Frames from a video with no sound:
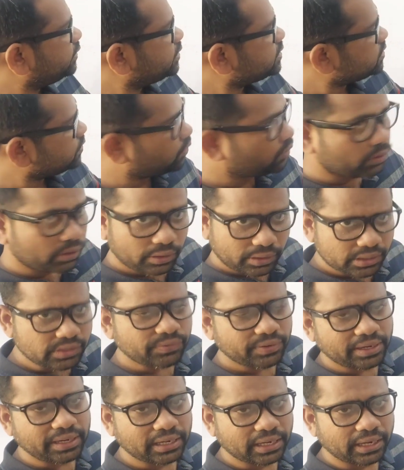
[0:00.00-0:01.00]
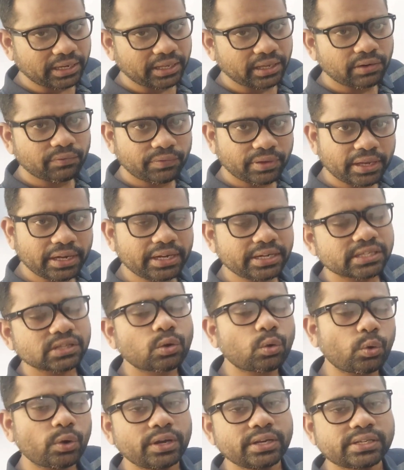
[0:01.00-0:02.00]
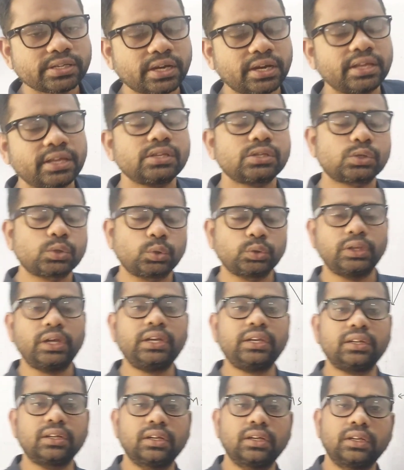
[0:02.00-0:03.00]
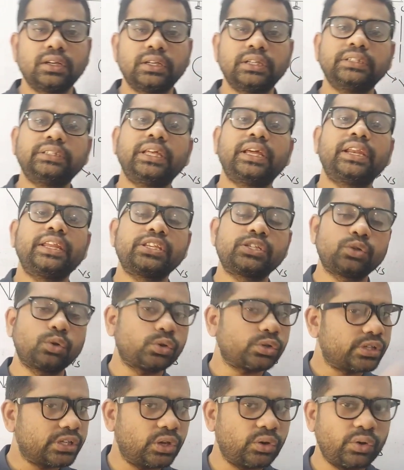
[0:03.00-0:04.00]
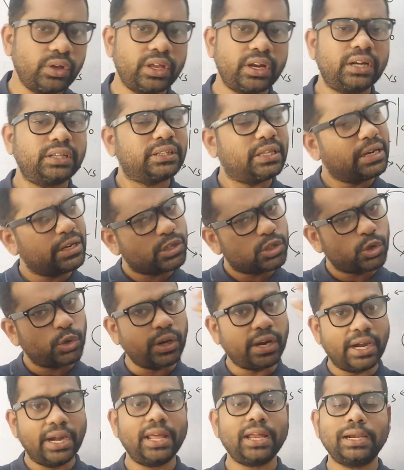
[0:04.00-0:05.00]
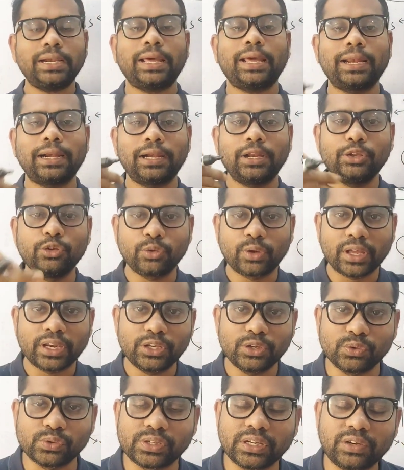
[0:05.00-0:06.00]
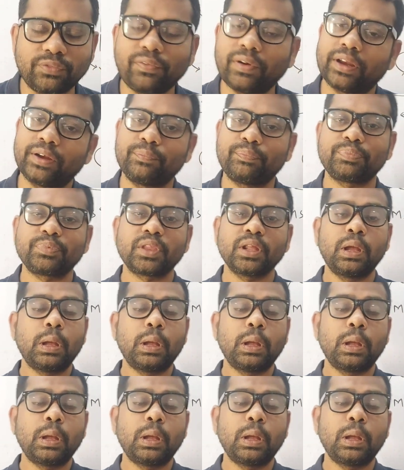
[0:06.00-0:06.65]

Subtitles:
It's very clear where it is coinciding, so that there is no zero error, there is no headache. Directly you can use it. Fine.